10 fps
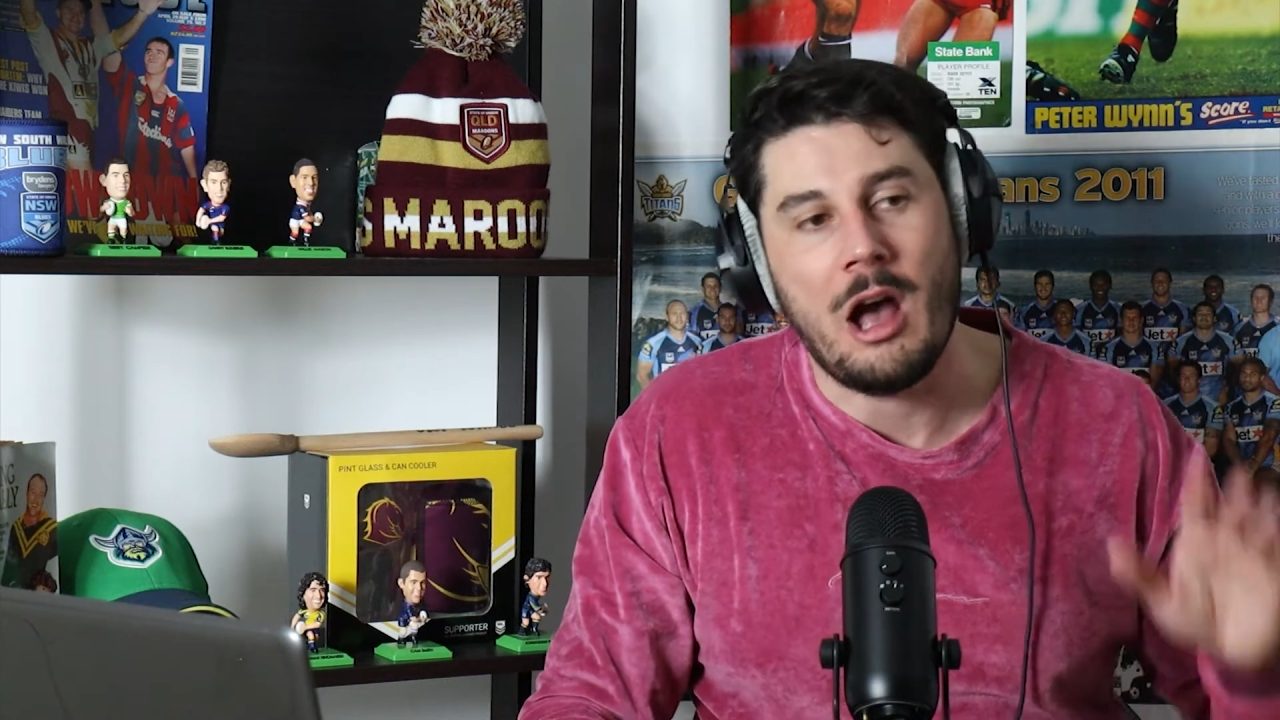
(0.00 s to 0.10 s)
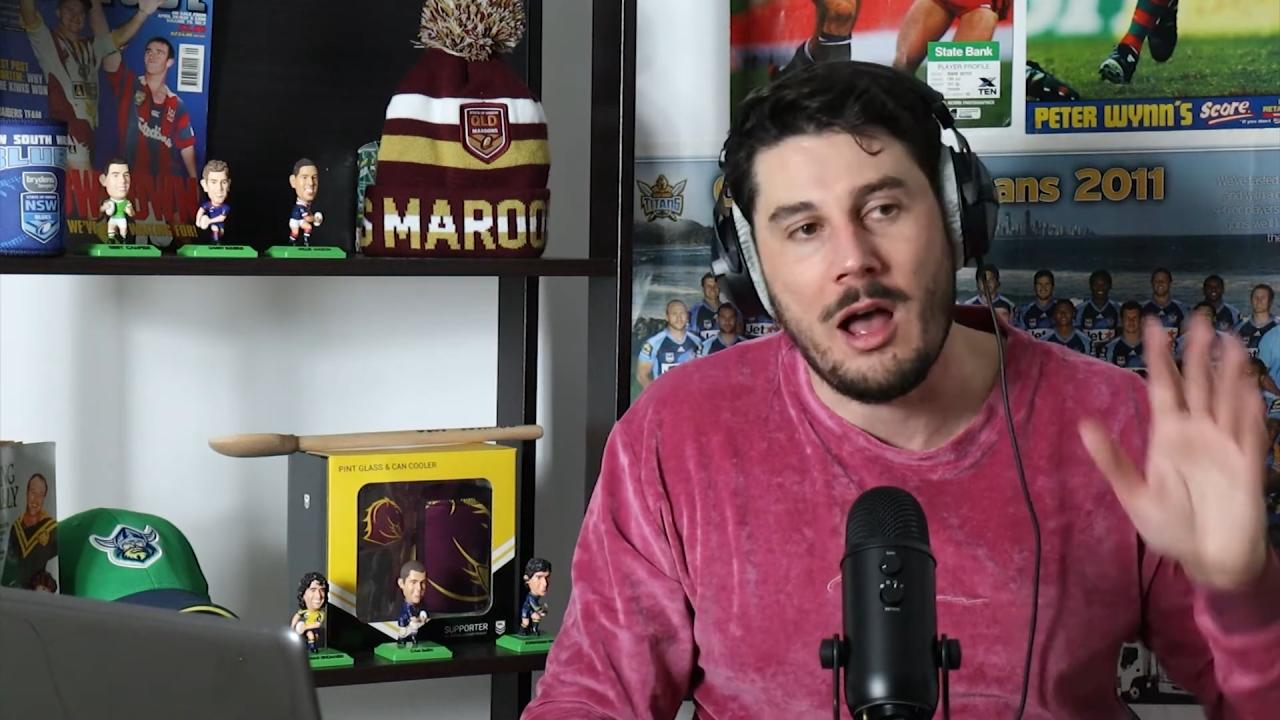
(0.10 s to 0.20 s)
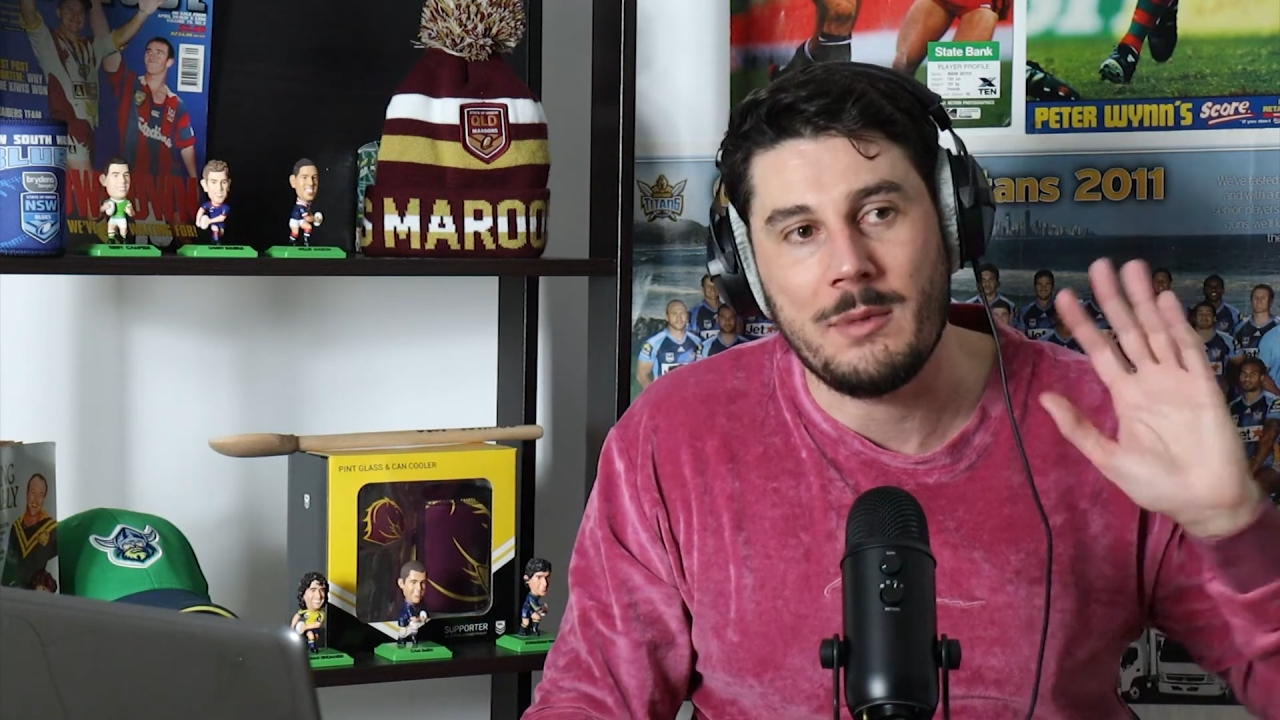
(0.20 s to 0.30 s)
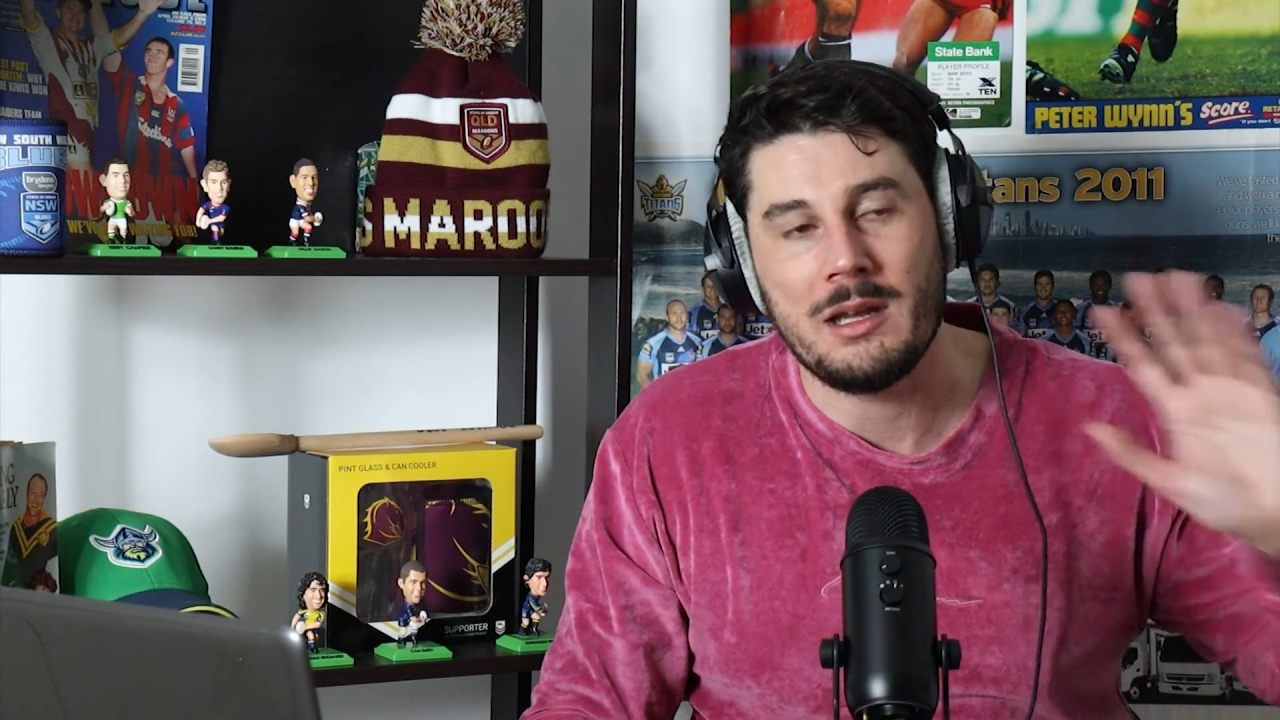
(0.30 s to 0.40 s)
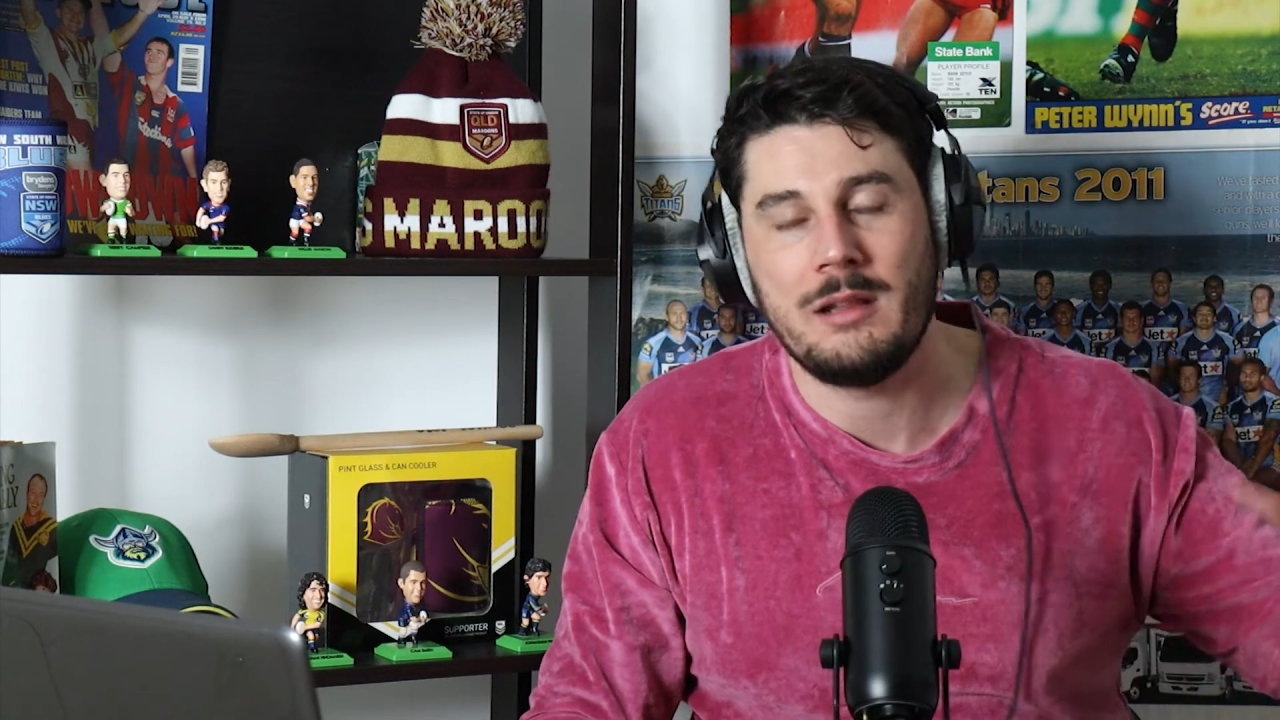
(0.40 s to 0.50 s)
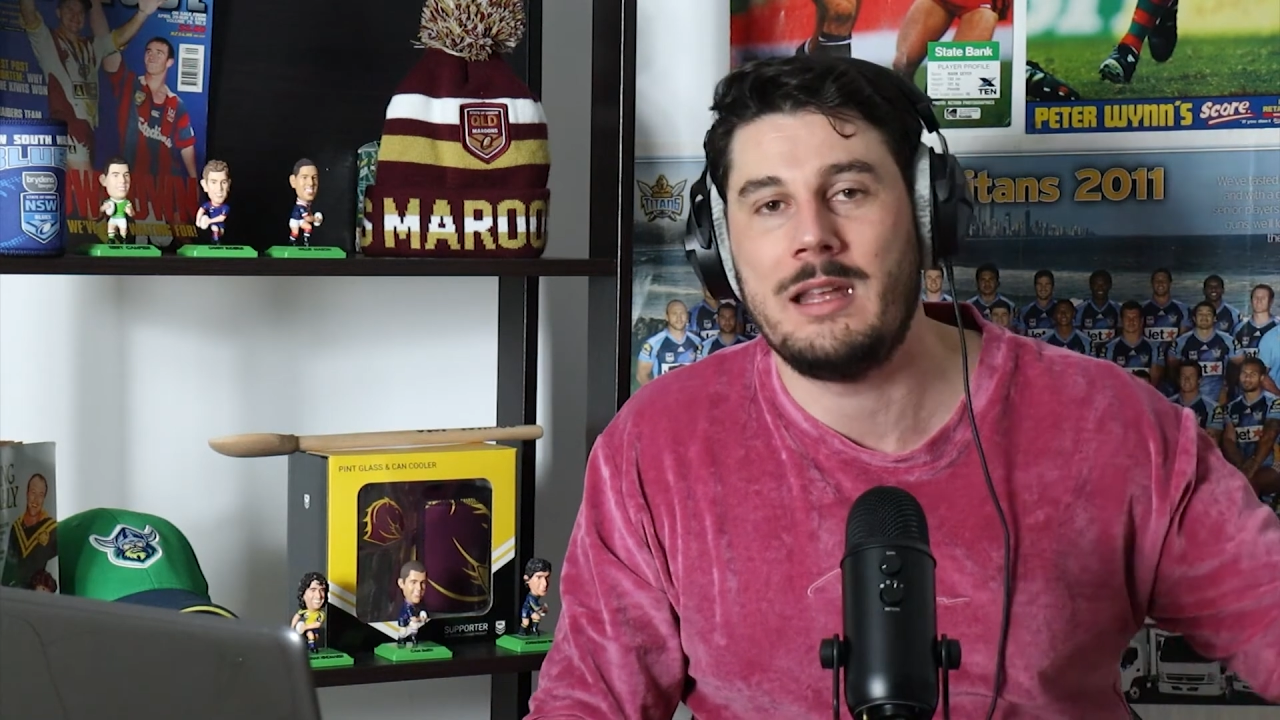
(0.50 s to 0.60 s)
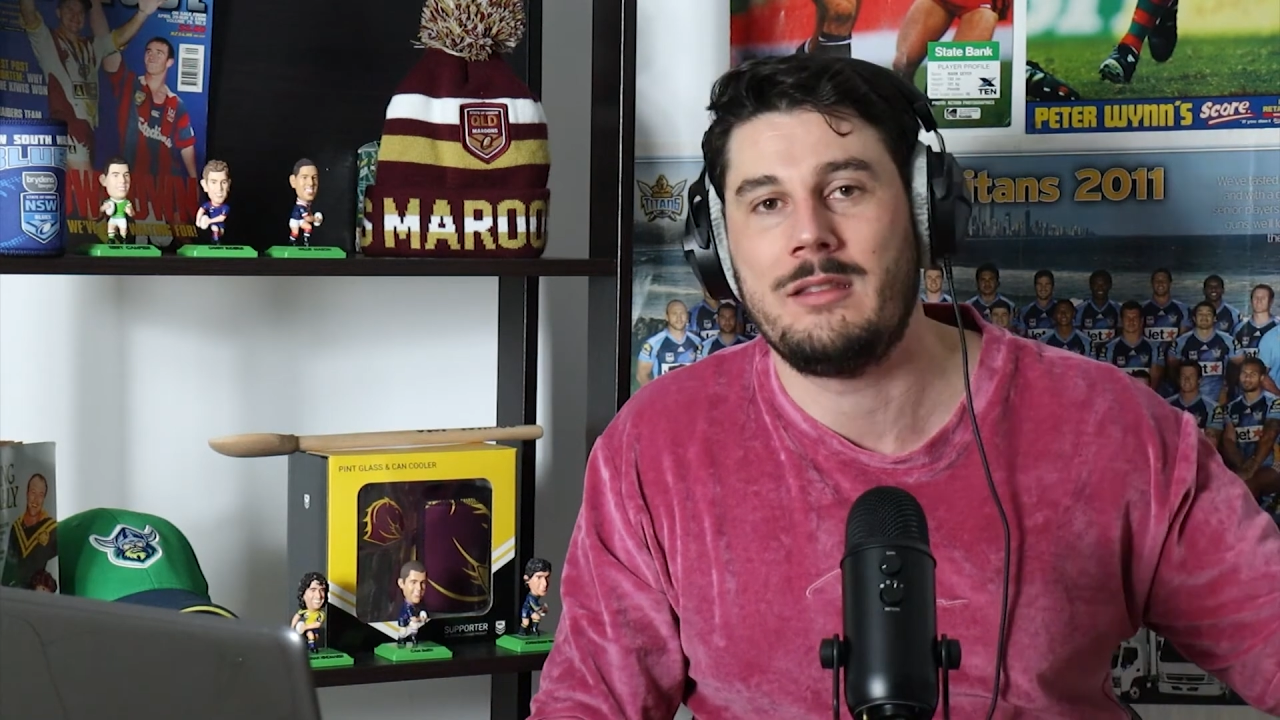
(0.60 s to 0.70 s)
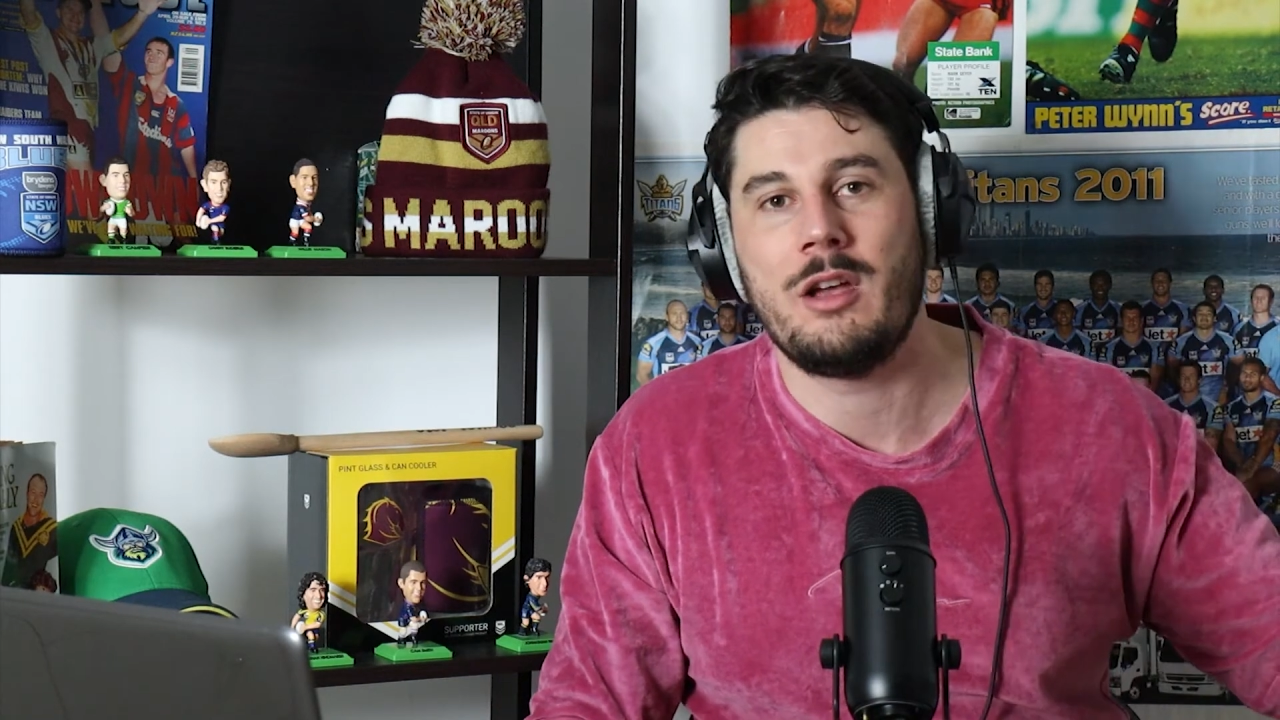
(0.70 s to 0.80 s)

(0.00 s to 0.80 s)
I'm going to let